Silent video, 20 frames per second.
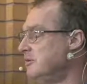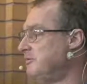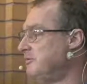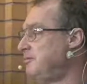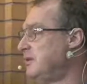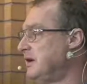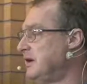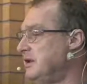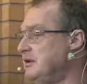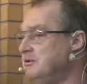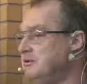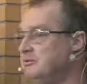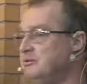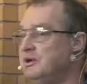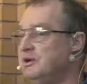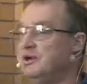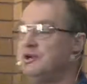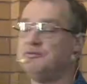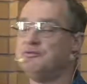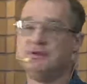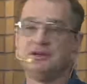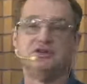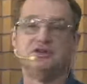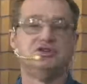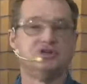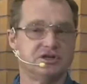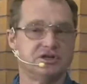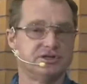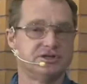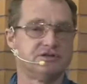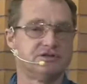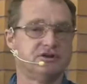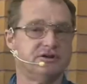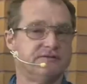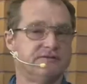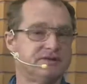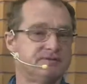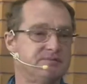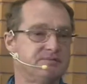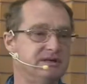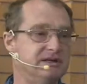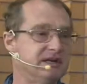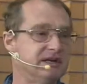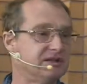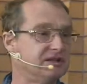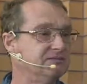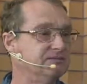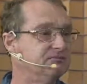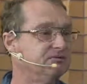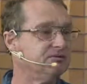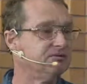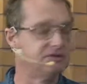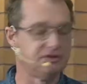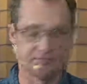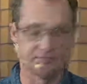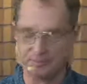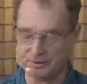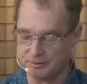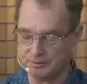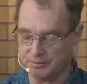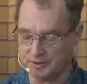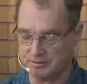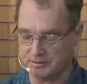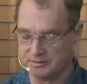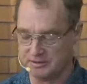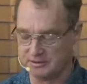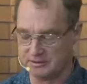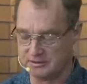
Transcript: But he had written Jesus off as being nothing more than a pill popper.